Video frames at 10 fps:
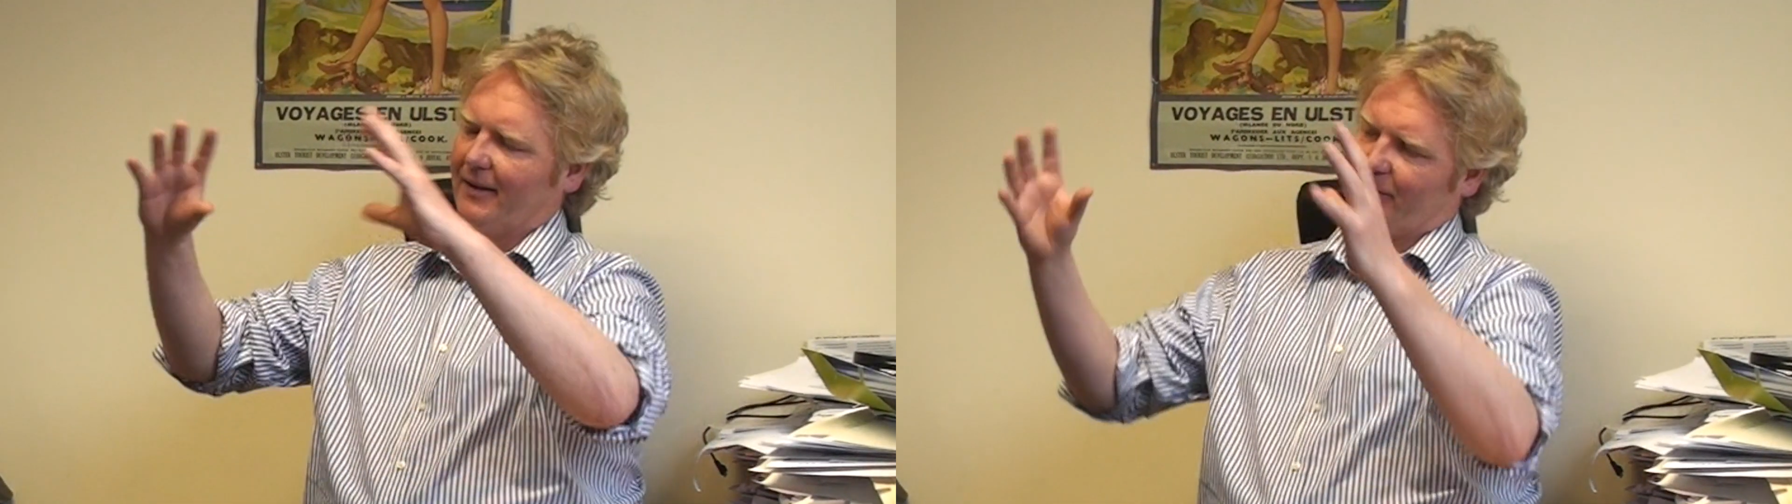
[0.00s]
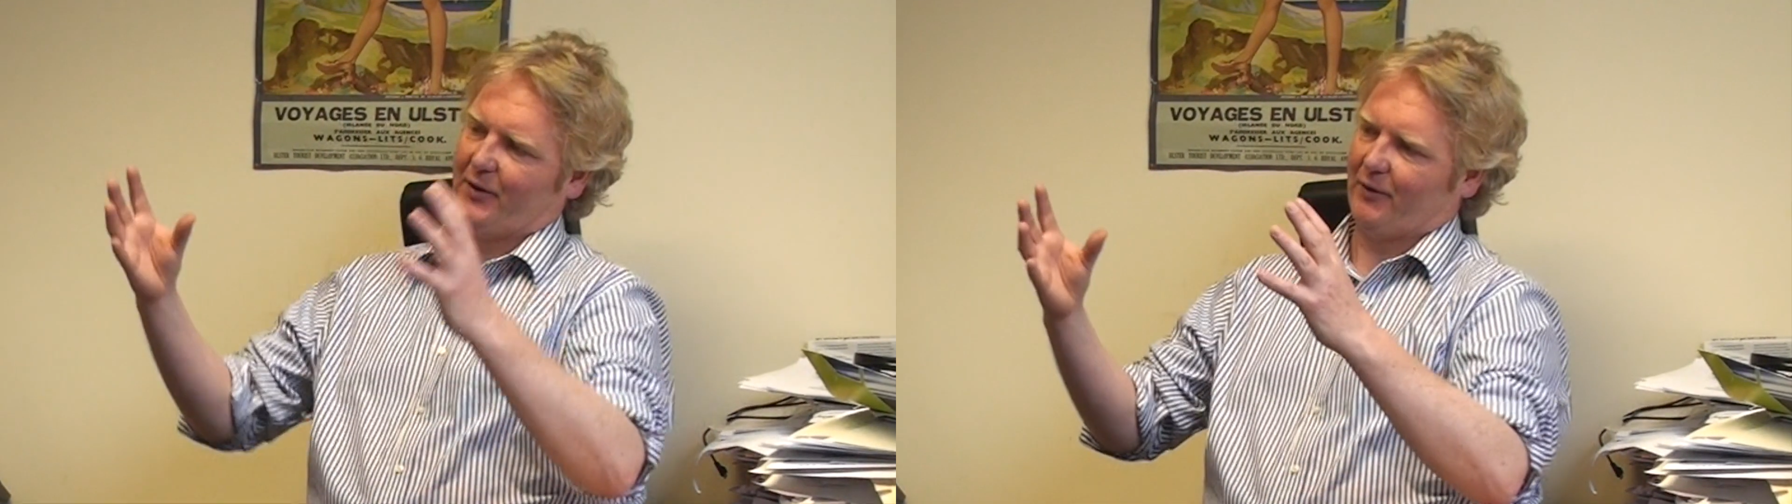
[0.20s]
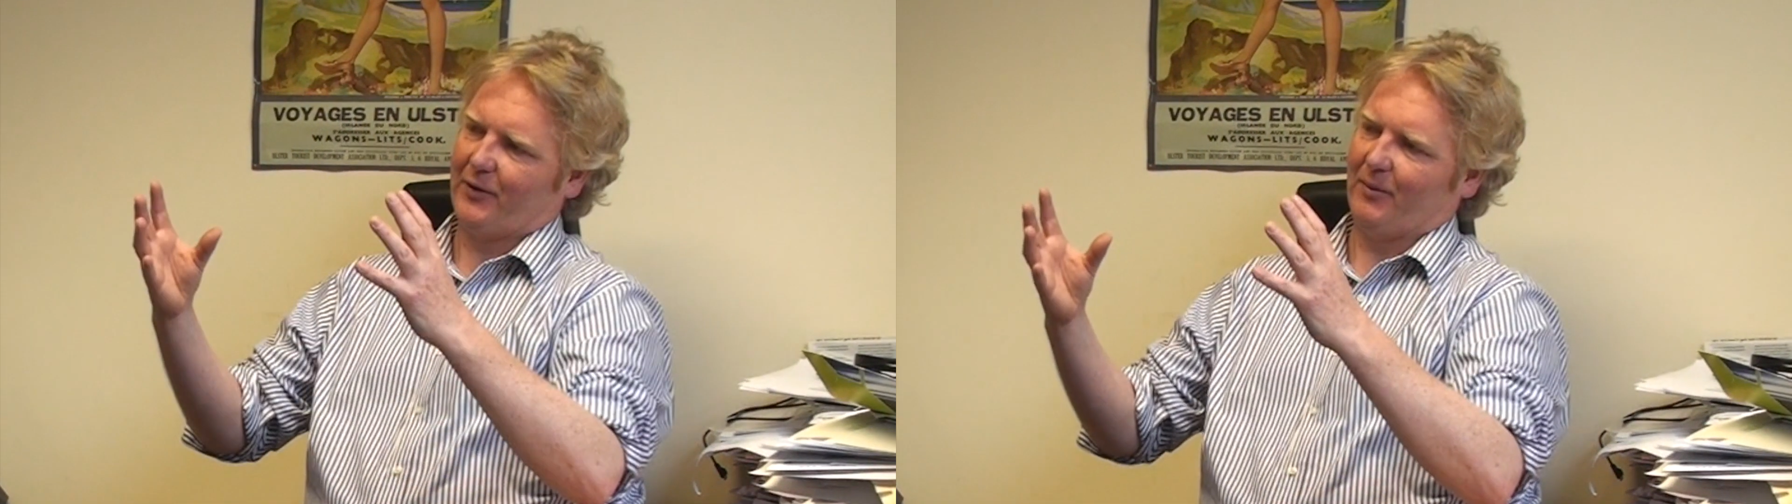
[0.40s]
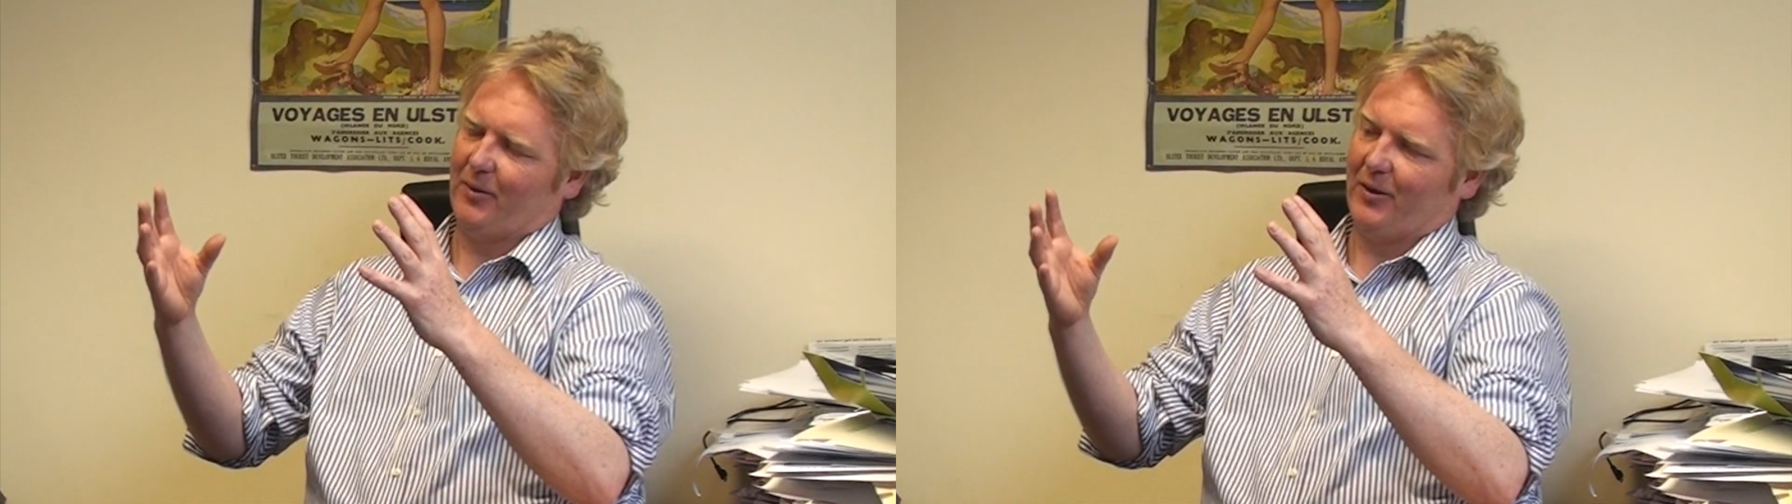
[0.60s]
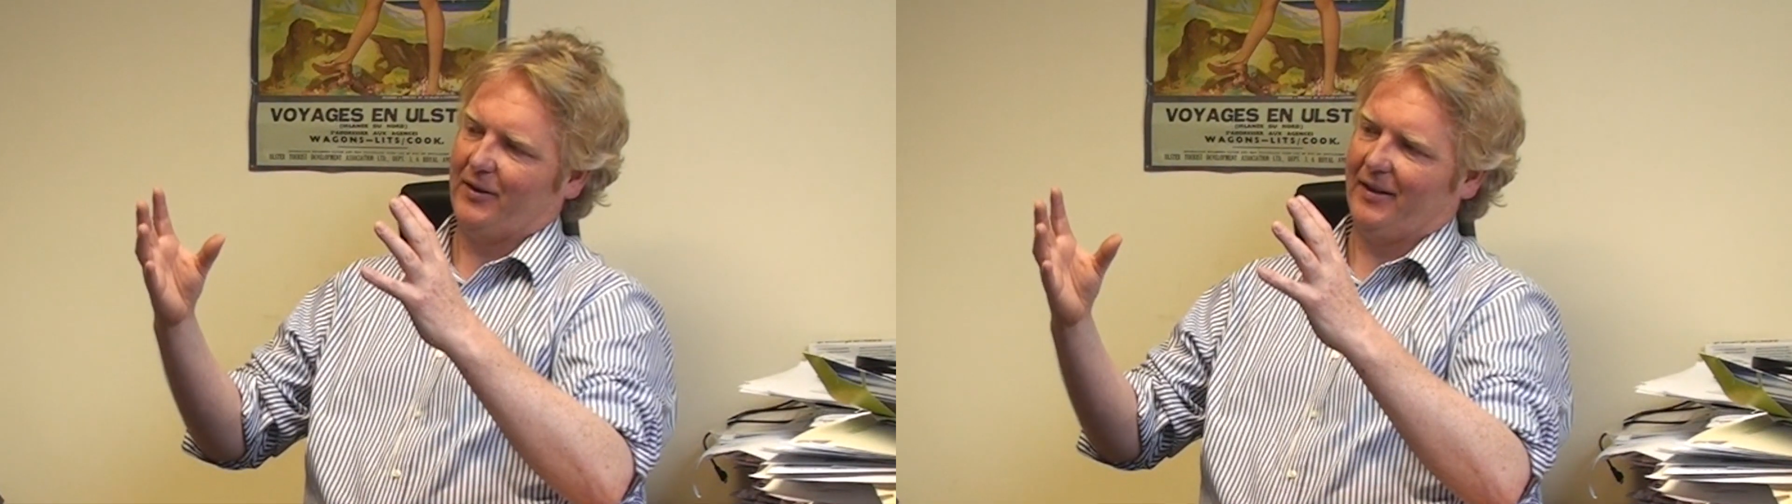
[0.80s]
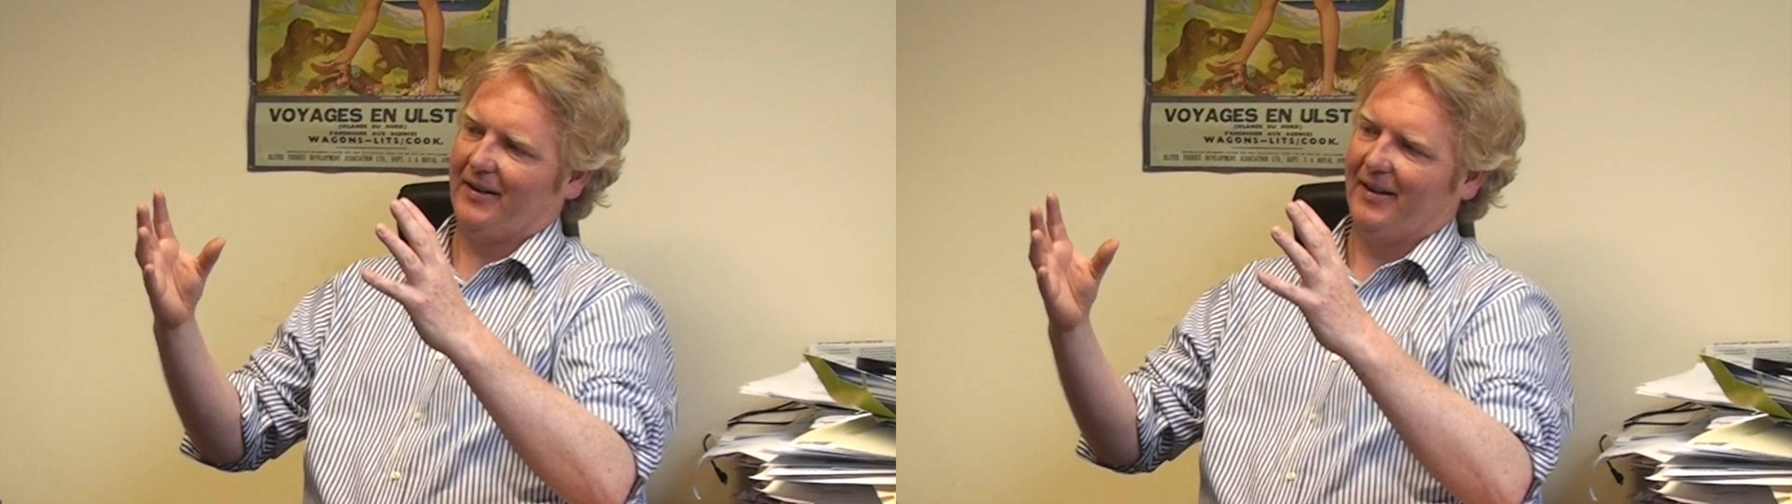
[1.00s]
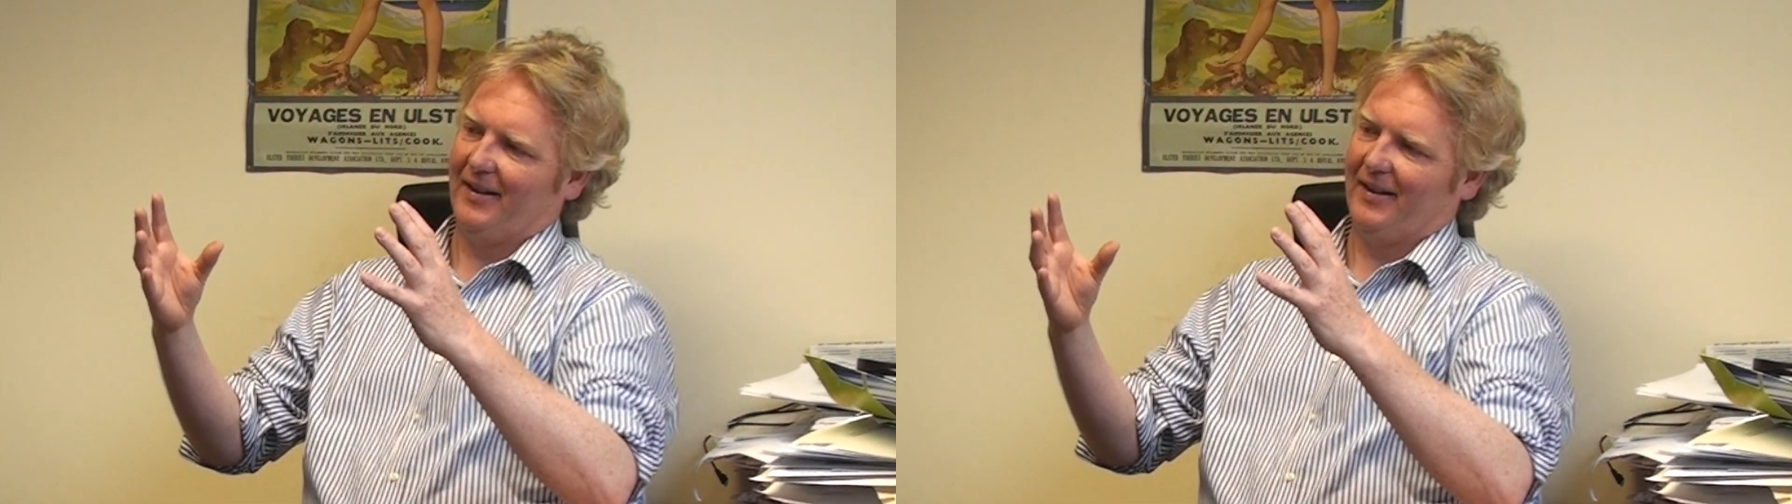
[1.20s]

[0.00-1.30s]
infrastructure project.